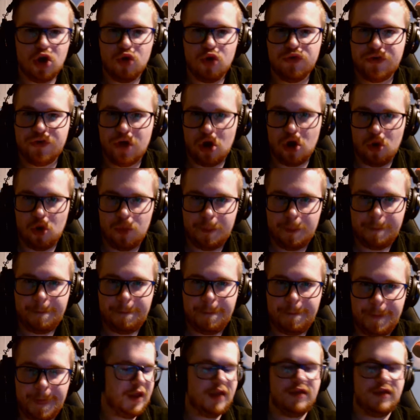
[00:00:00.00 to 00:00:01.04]
go,
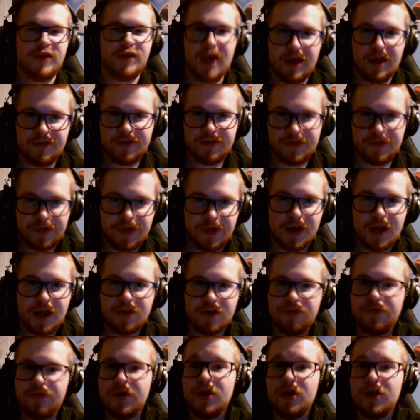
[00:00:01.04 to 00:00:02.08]
yes, the
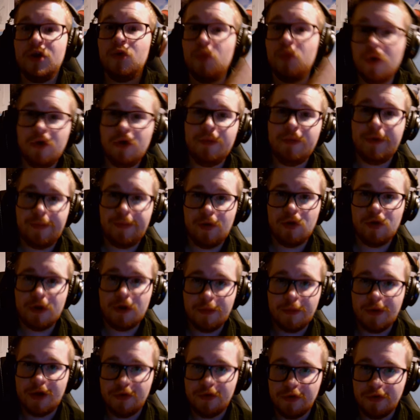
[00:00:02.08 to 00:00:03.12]
next video will be
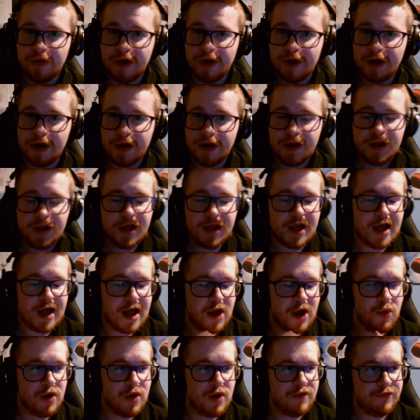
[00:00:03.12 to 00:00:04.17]
Pokemon related.
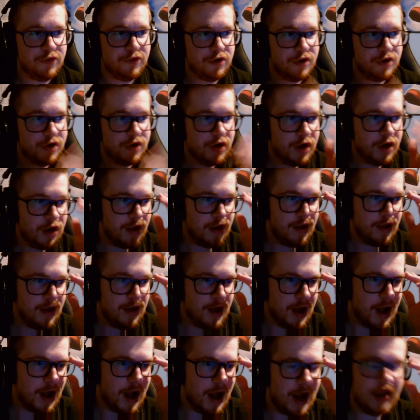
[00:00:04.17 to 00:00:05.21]
However,
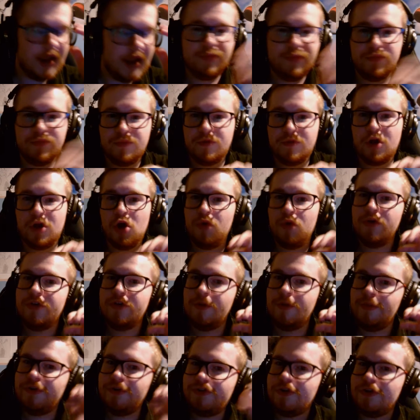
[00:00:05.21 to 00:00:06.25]
I'm going
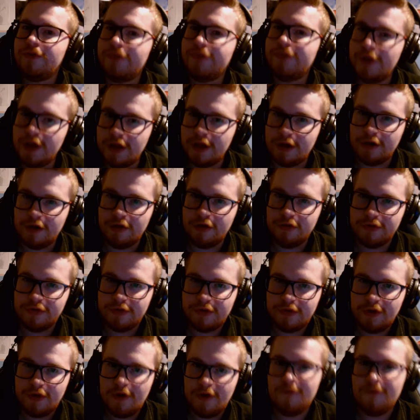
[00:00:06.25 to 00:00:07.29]
to be shifting
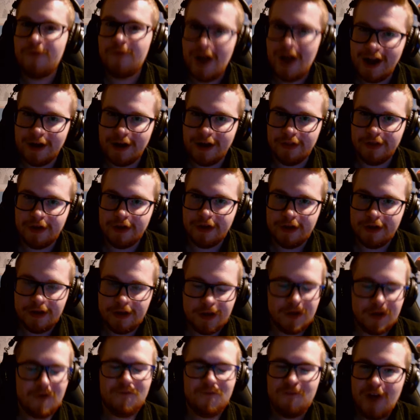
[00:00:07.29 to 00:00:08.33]
gears. Finally,
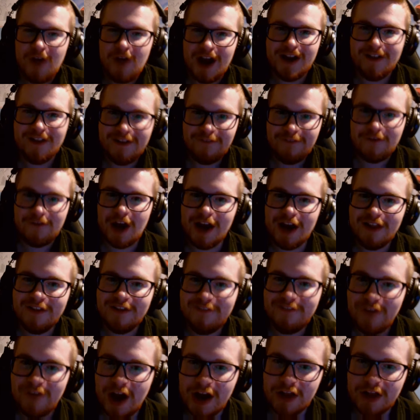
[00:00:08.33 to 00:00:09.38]

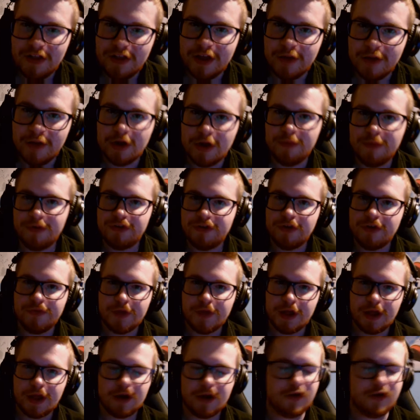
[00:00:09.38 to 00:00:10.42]
I'm going to be
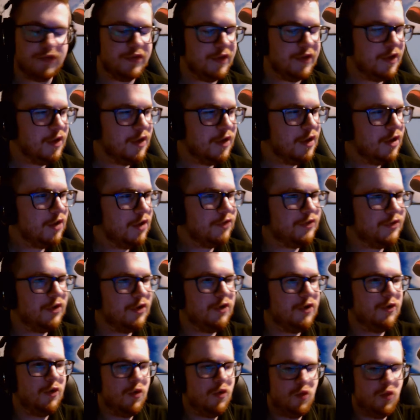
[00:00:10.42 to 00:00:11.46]
shifting gears.
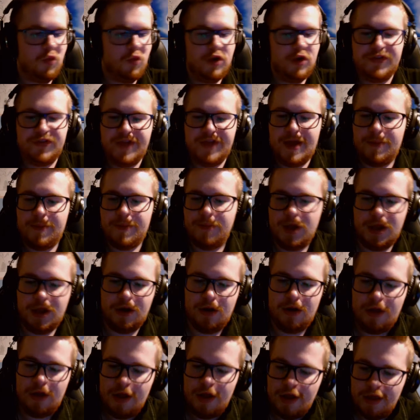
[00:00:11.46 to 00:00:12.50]
So, what does that
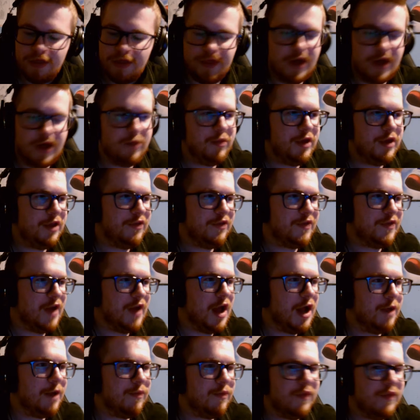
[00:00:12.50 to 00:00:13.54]
mean? That means
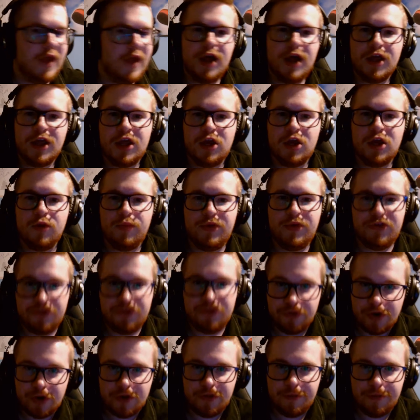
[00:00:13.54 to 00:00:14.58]
I'm not going to be
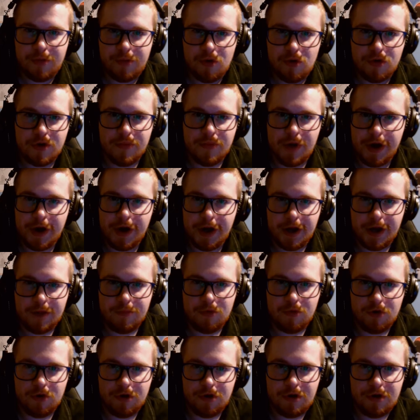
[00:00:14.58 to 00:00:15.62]
strictly Pokemon
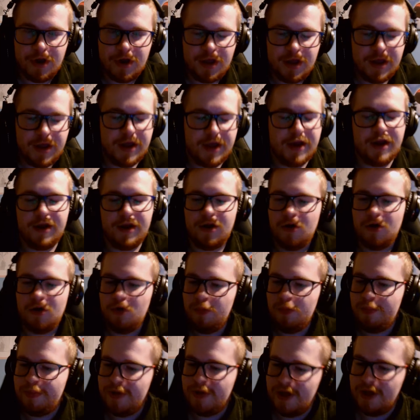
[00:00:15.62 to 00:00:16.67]
anymore. And I
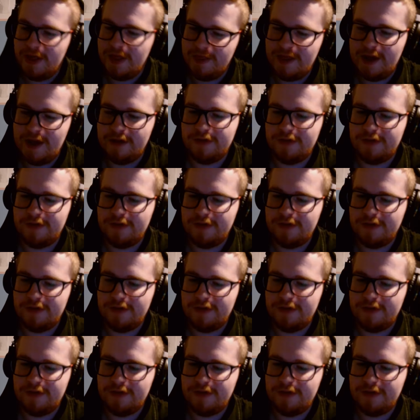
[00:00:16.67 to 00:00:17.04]
hope that